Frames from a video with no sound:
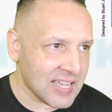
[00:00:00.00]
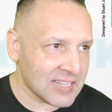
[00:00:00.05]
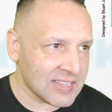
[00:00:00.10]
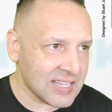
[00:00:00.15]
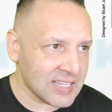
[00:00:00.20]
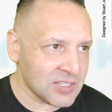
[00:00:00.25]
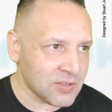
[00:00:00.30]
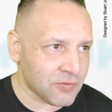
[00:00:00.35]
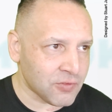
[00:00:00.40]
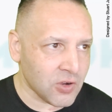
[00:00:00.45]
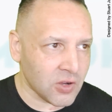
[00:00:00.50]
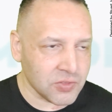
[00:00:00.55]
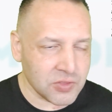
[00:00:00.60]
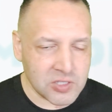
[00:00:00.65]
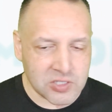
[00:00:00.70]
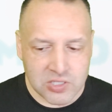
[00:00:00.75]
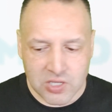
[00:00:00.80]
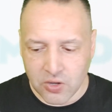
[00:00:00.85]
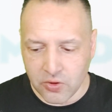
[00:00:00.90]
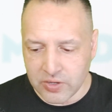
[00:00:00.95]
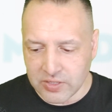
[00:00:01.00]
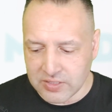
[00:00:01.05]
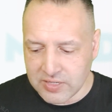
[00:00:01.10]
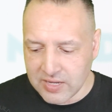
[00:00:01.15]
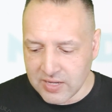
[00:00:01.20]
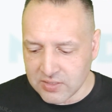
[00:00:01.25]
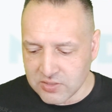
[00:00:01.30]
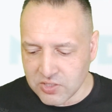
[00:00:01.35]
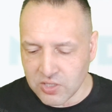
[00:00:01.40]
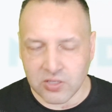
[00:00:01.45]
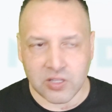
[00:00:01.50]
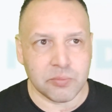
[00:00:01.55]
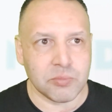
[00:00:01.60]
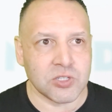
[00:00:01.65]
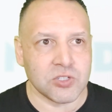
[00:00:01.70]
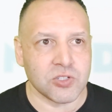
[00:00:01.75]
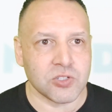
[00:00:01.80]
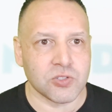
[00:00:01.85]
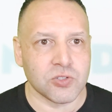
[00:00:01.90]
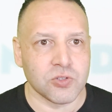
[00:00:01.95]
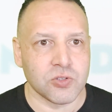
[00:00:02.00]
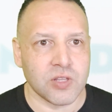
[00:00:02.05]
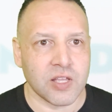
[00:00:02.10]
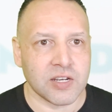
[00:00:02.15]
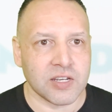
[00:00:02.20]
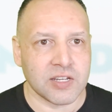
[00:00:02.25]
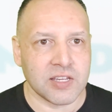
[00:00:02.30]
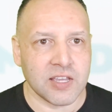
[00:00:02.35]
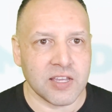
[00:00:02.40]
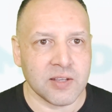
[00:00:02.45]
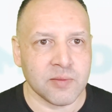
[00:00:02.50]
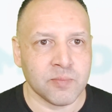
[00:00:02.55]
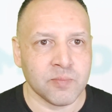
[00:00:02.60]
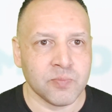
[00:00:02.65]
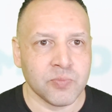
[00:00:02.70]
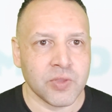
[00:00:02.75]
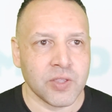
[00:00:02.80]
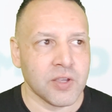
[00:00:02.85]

and then you've got this going down. So let me just do that again.